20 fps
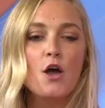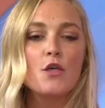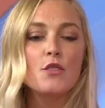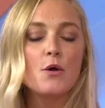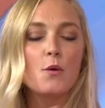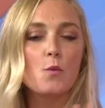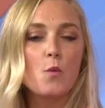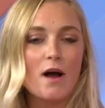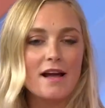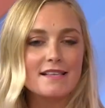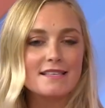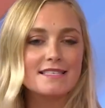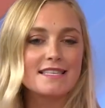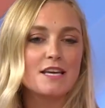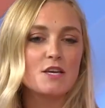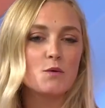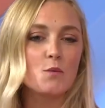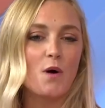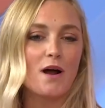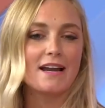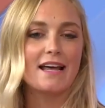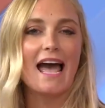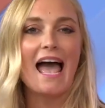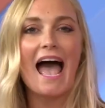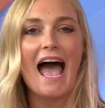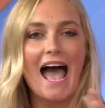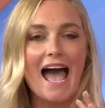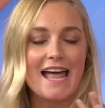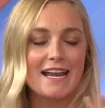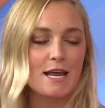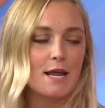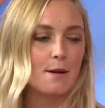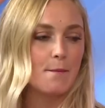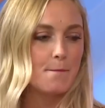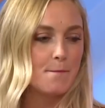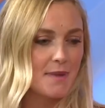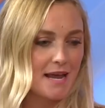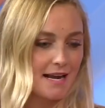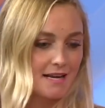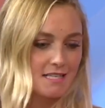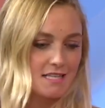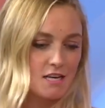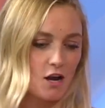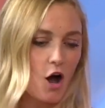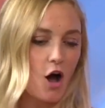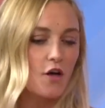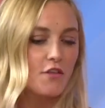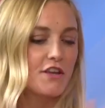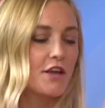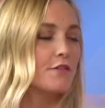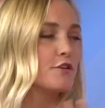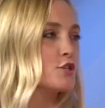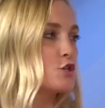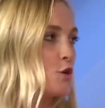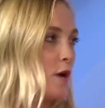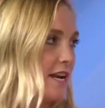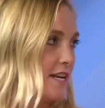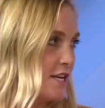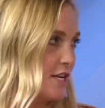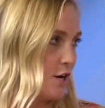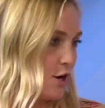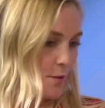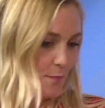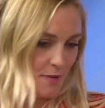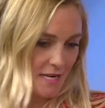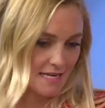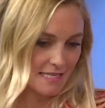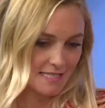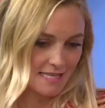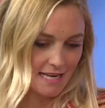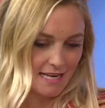the ones that you want to add and mix to all the other trendier pieces.